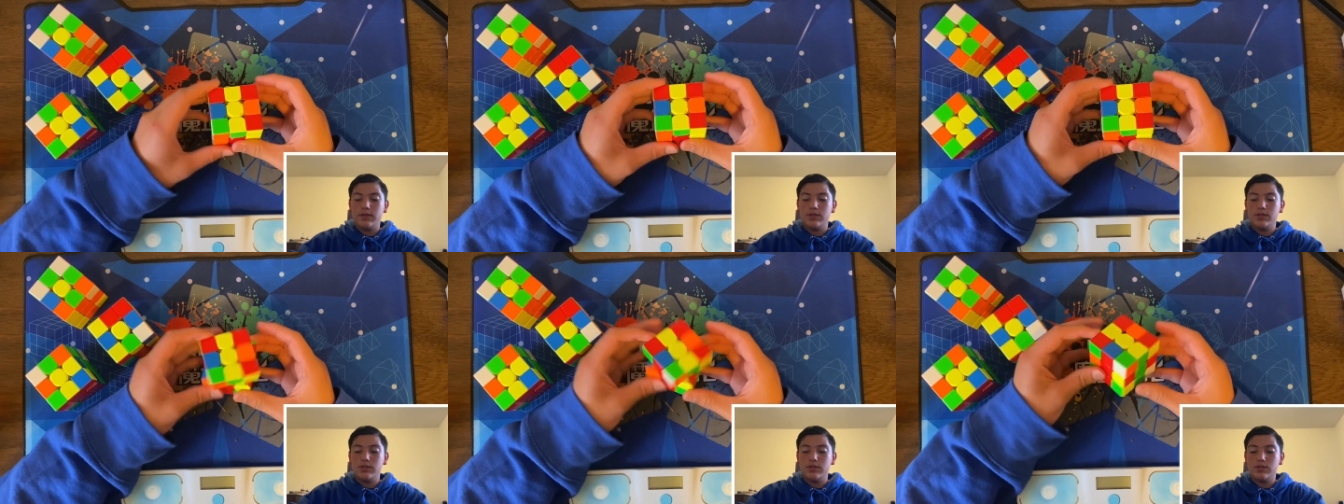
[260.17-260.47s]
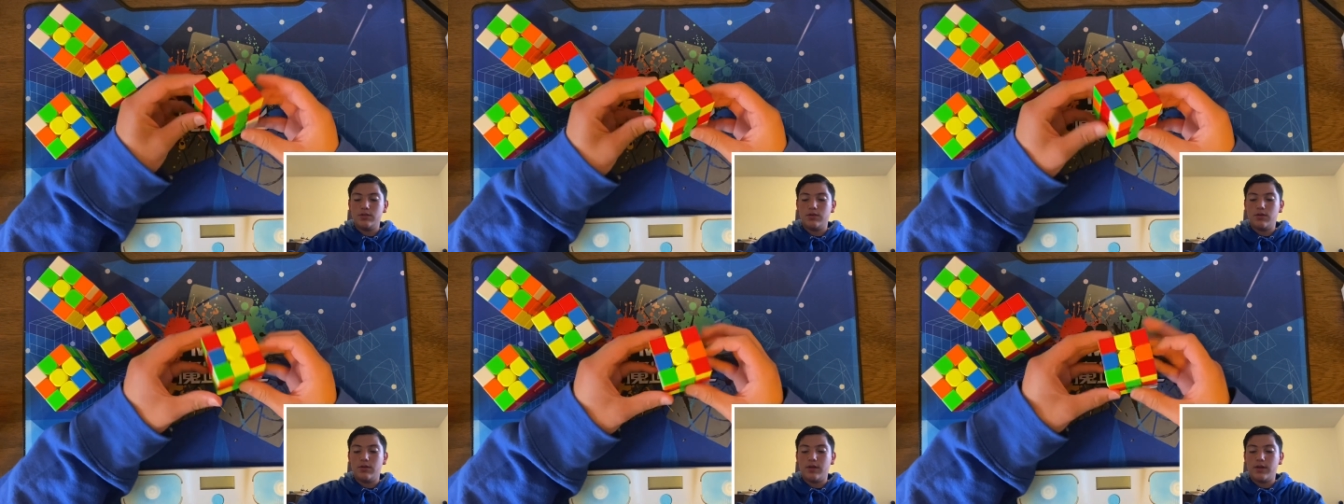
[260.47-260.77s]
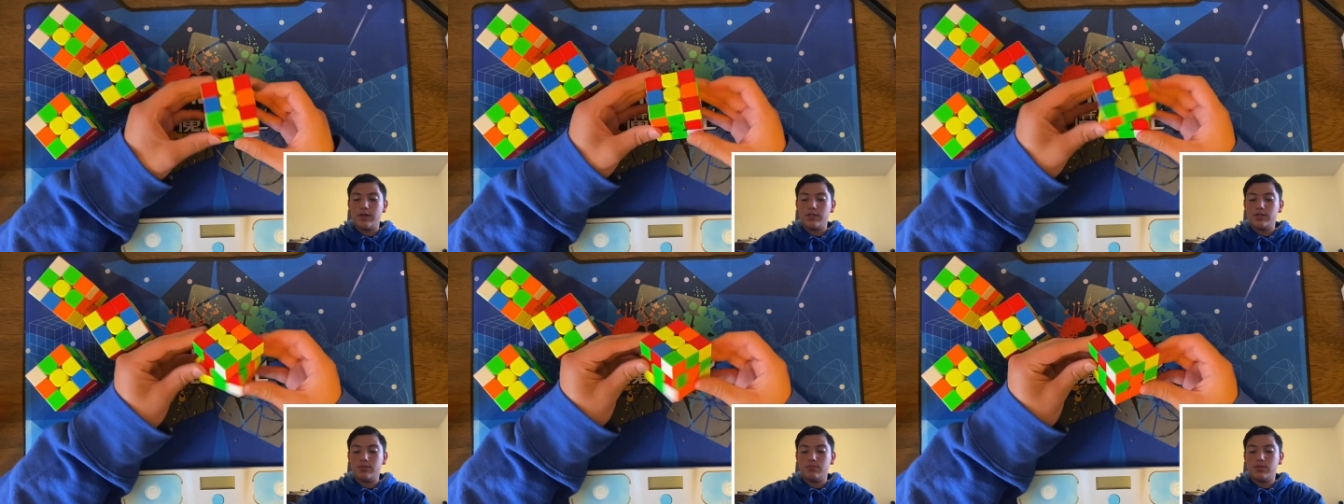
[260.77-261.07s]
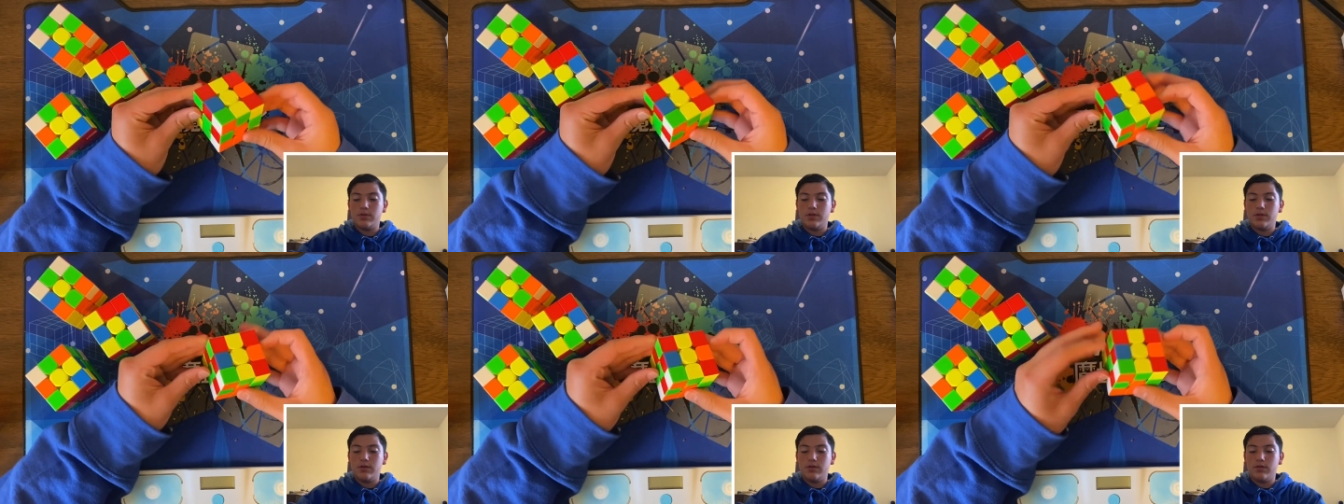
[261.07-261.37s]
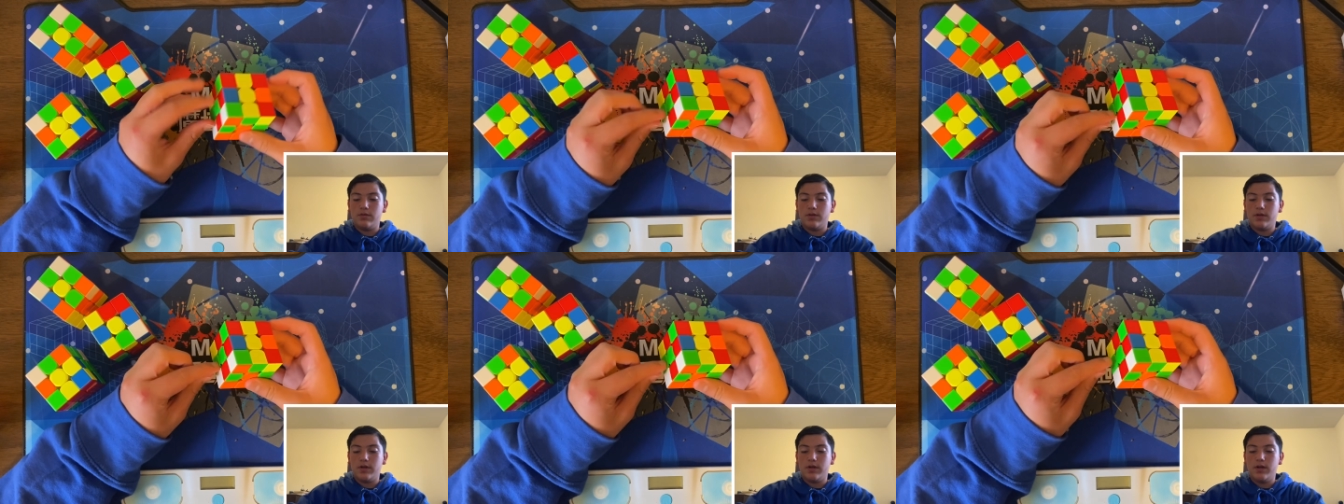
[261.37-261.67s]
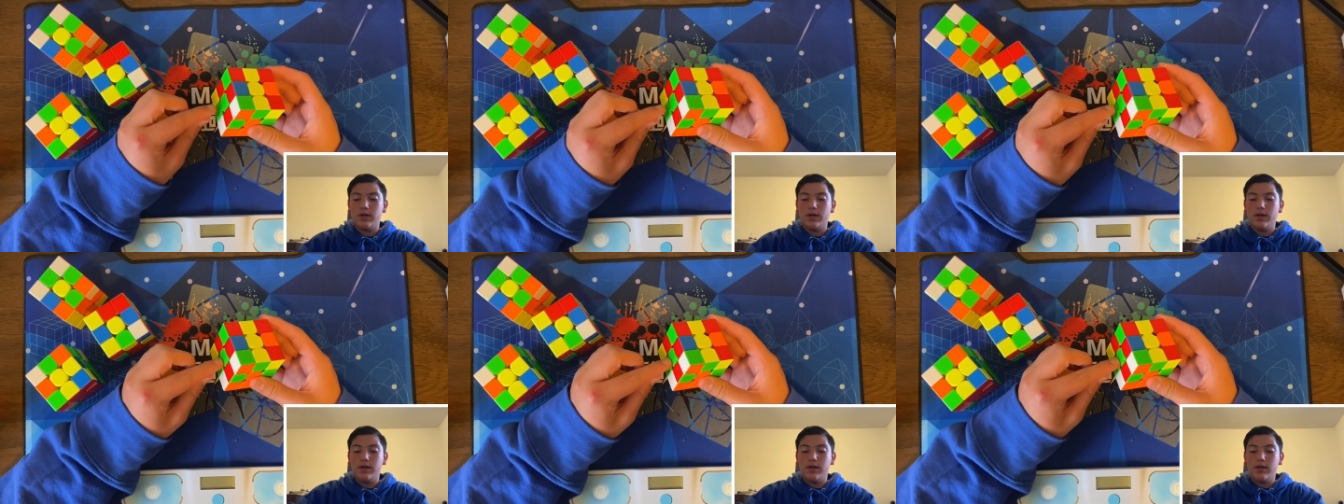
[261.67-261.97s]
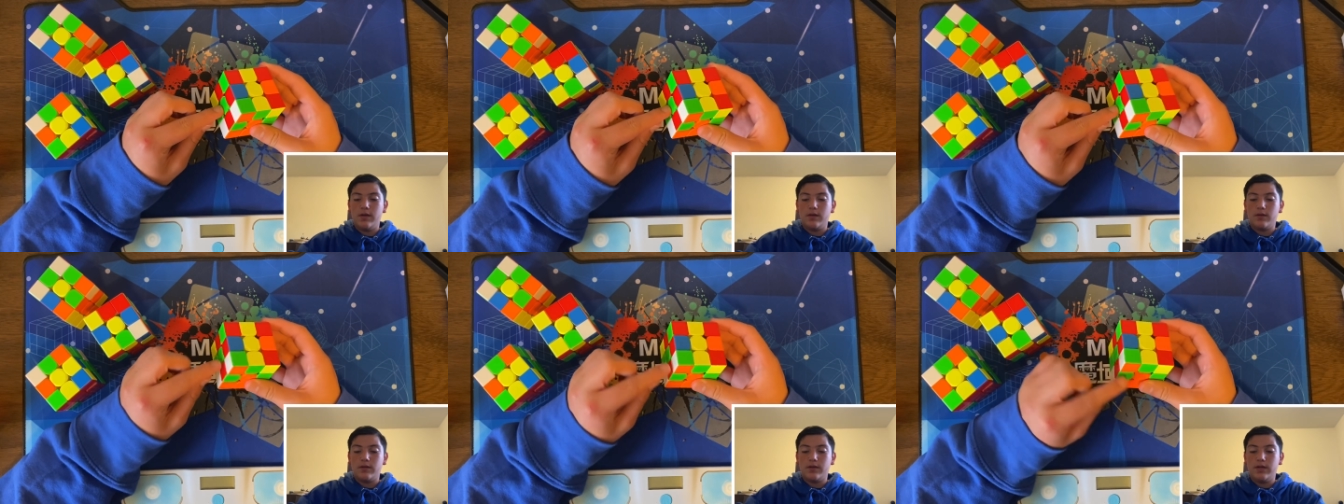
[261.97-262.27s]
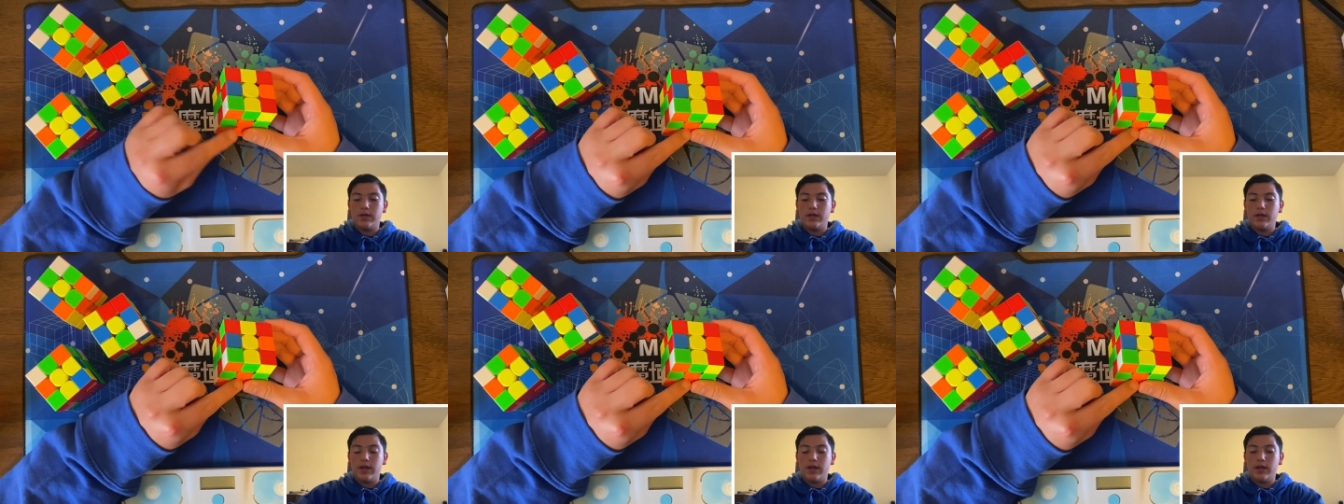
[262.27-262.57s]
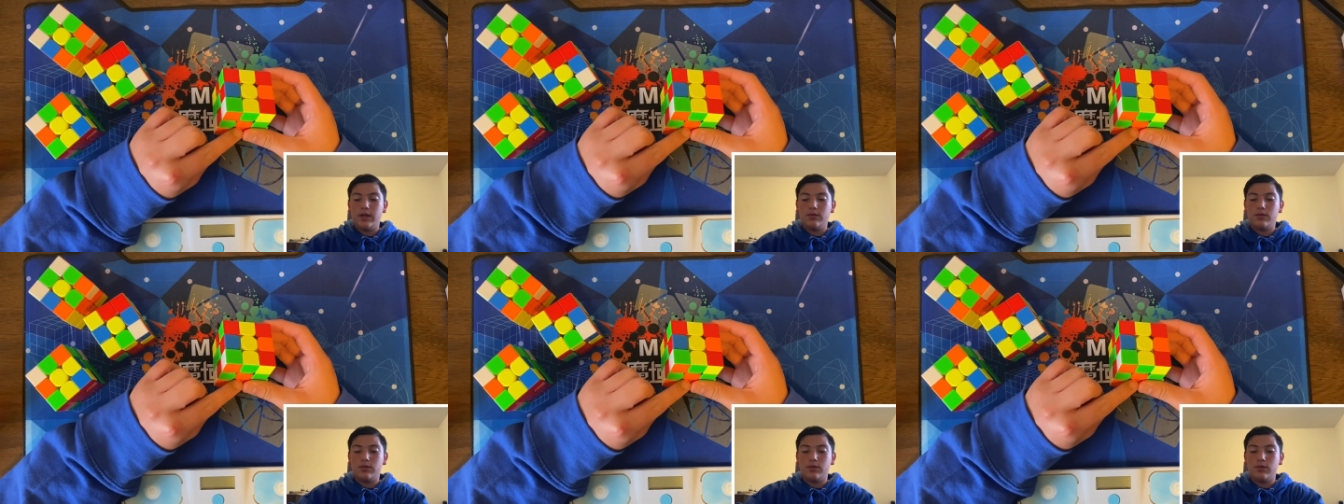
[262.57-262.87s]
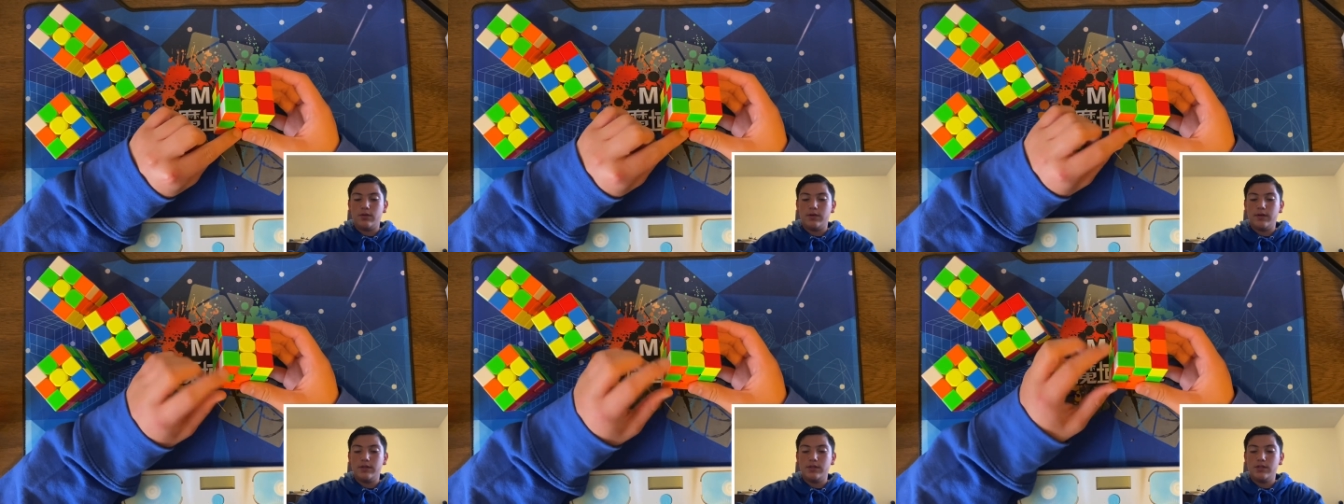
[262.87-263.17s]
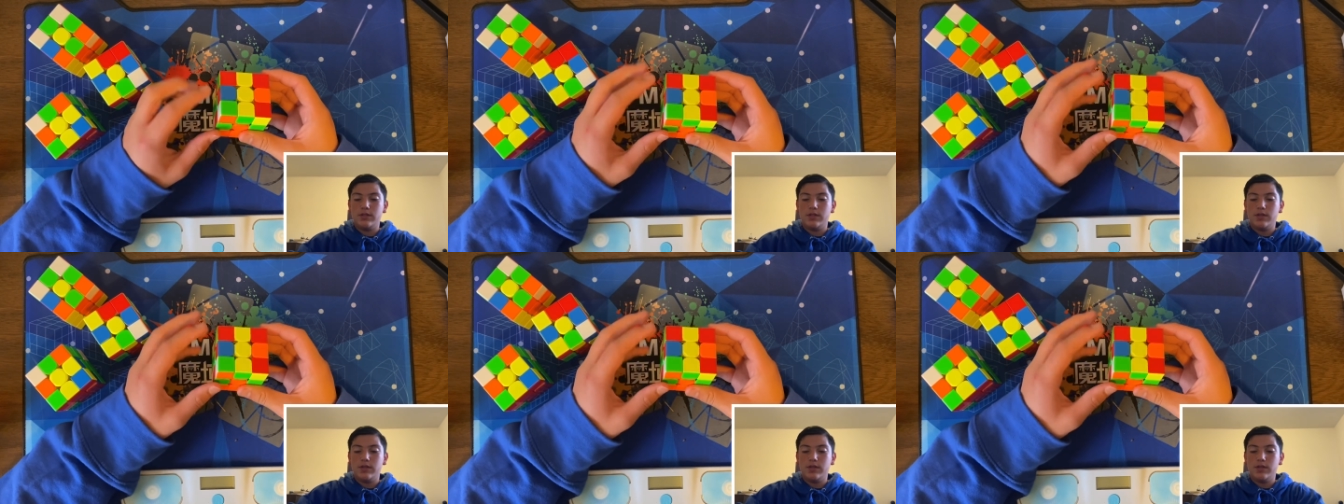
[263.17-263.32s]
so I just put it over green and orange.